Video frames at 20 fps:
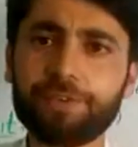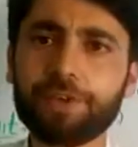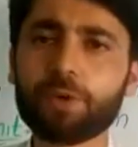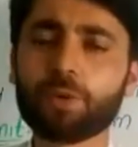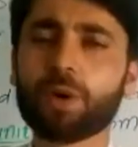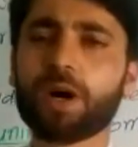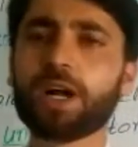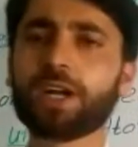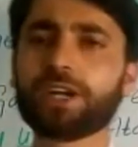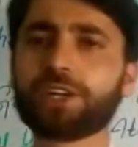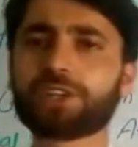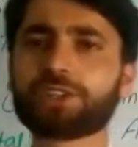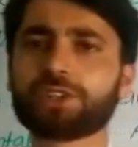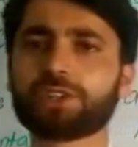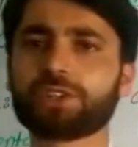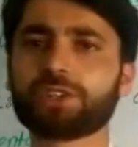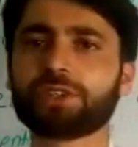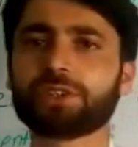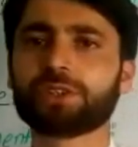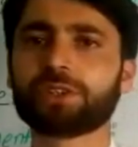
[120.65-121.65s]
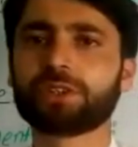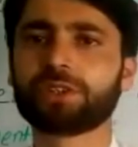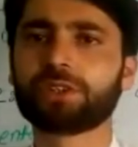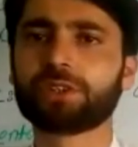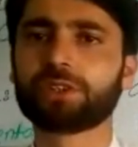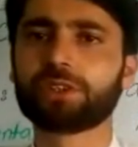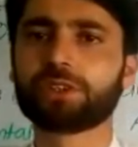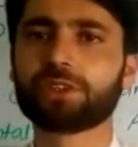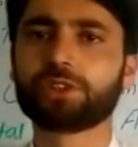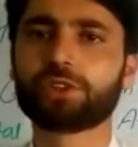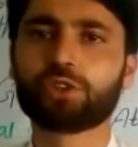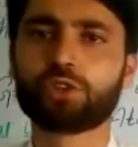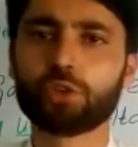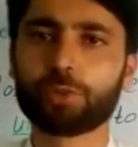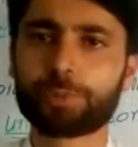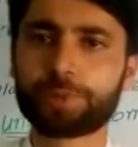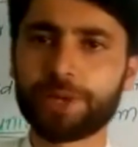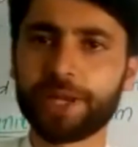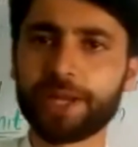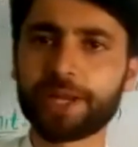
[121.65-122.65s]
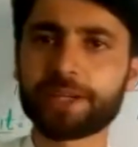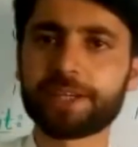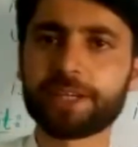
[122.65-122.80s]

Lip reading: you want to break